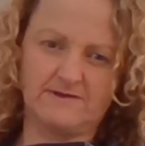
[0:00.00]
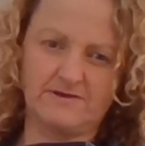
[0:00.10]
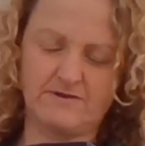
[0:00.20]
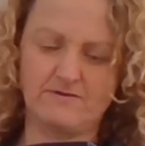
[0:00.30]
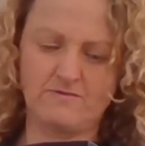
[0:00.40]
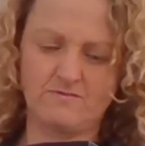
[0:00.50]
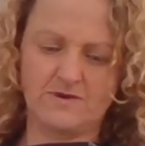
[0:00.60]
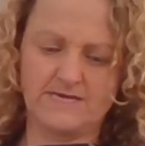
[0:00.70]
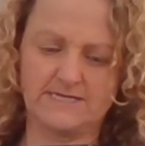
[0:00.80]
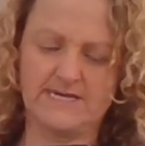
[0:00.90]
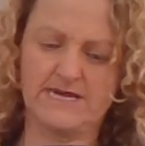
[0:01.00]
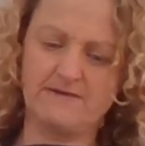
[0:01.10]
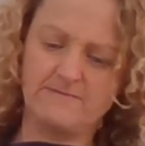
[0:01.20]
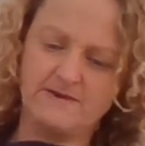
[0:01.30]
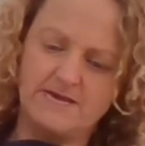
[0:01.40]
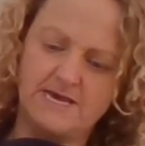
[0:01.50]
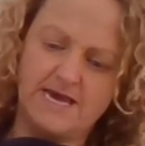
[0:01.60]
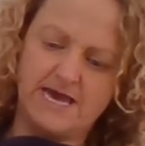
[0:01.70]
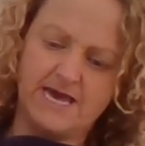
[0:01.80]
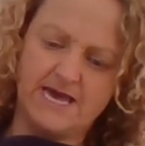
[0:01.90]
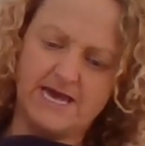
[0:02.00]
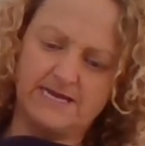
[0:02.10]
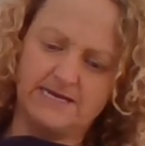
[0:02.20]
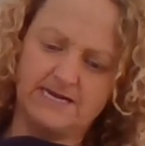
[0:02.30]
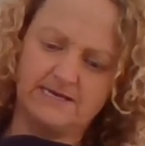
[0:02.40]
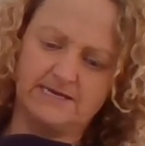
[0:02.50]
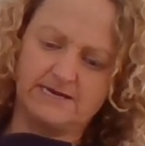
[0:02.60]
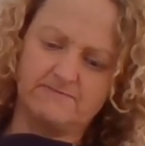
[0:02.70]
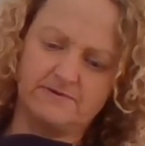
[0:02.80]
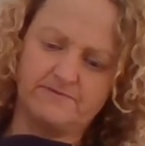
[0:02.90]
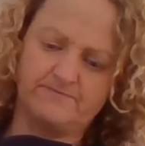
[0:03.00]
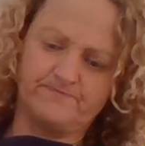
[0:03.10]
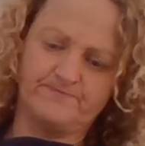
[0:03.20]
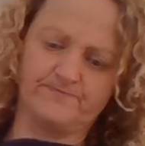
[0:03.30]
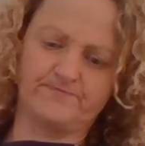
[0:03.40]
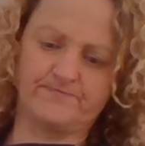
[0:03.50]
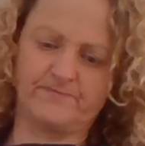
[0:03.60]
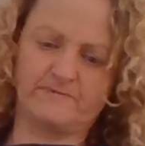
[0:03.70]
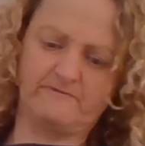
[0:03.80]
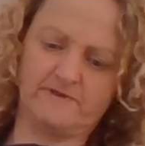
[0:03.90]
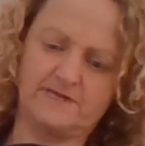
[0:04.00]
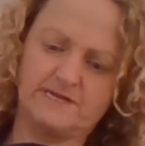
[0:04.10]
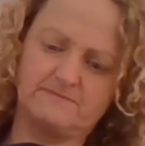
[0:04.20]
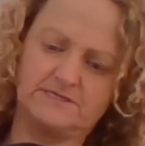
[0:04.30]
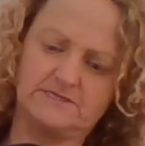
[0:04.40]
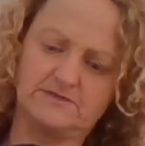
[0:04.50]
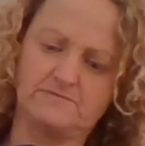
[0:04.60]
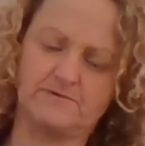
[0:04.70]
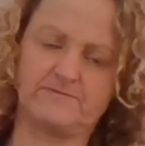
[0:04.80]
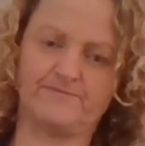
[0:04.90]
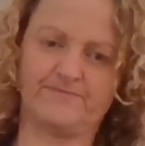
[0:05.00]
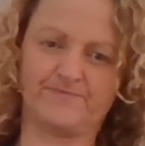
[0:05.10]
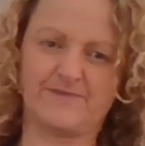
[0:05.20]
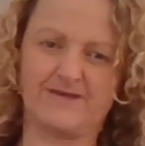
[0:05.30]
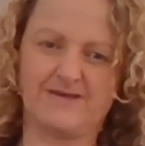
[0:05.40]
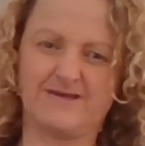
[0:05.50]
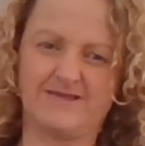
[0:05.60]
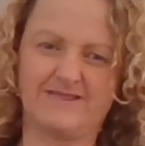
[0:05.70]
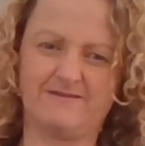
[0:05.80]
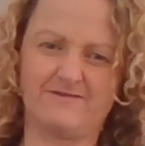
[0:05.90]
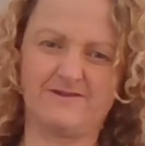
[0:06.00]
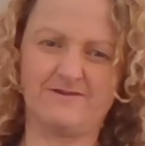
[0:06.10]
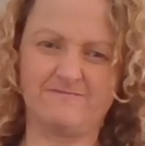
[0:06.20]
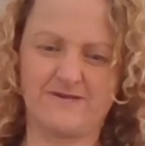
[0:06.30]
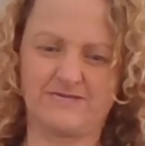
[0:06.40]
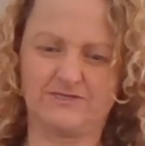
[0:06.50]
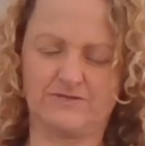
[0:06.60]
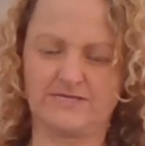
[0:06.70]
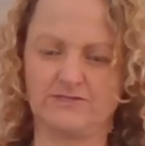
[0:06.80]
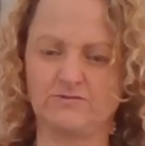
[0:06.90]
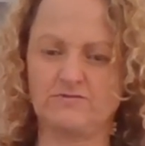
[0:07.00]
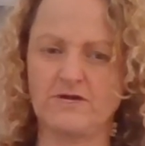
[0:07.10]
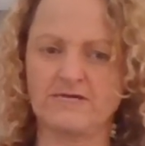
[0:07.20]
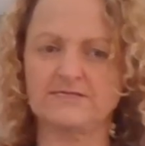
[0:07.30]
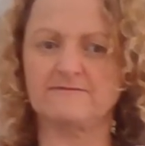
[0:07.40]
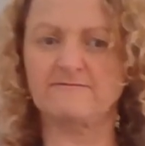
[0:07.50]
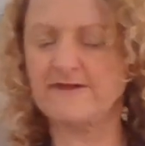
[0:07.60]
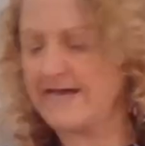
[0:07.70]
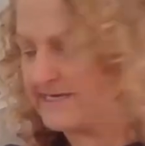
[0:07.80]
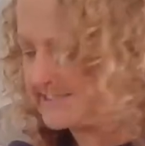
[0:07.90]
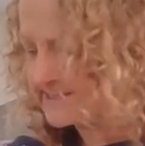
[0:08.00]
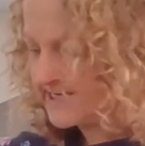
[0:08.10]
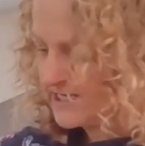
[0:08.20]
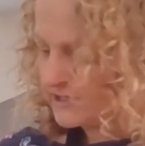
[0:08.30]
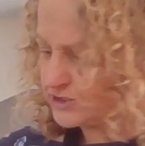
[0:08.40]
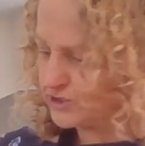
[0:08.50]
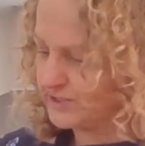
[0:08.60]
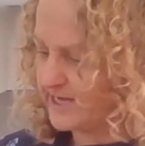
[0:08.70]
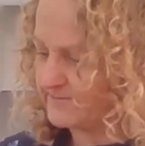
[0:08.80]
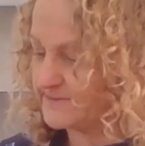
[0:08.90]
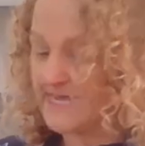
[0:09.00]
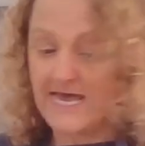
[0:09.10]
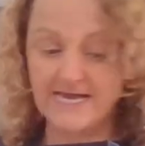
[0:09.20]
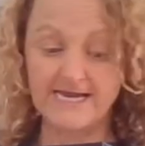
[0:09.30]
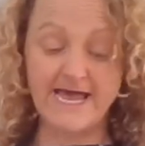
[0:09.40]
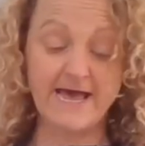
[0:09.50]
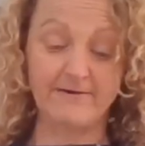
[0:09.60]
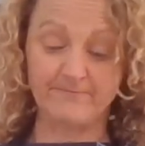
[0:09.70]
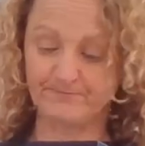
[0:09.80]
There you go, 1 cup and another cup. Fill it up to the top. There you go, make sure that's all nice and flat. 2 cups. Now,